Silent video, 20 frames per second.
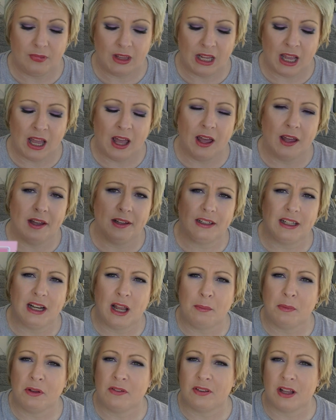Uh,
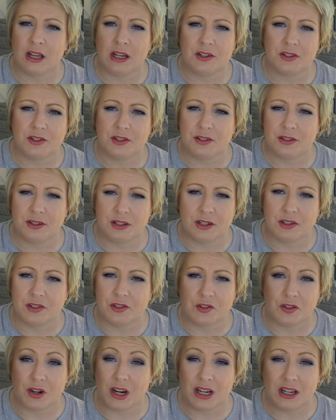Glamouflage is an
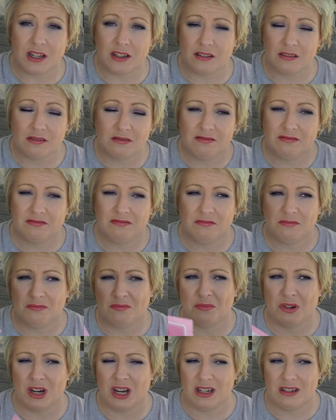Australian
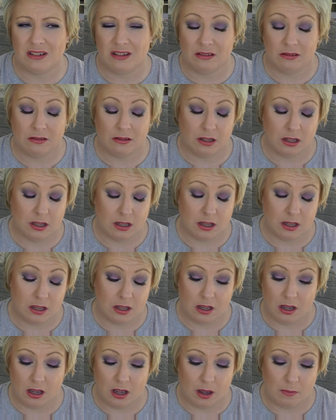brand.
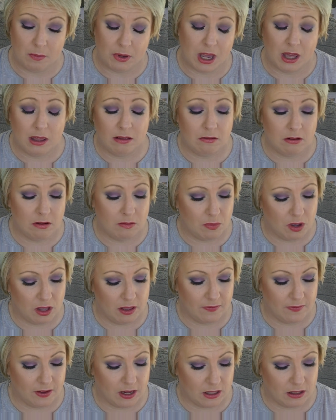I'm gathering by the
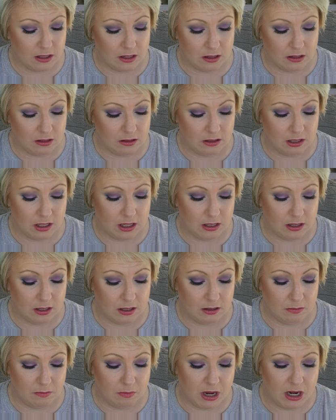fact that it says
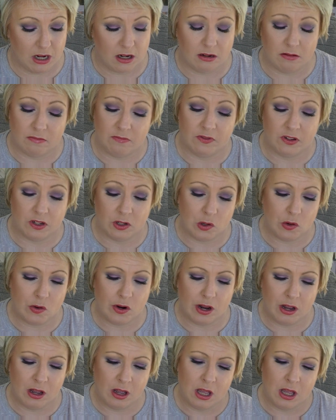it's made in Victoria.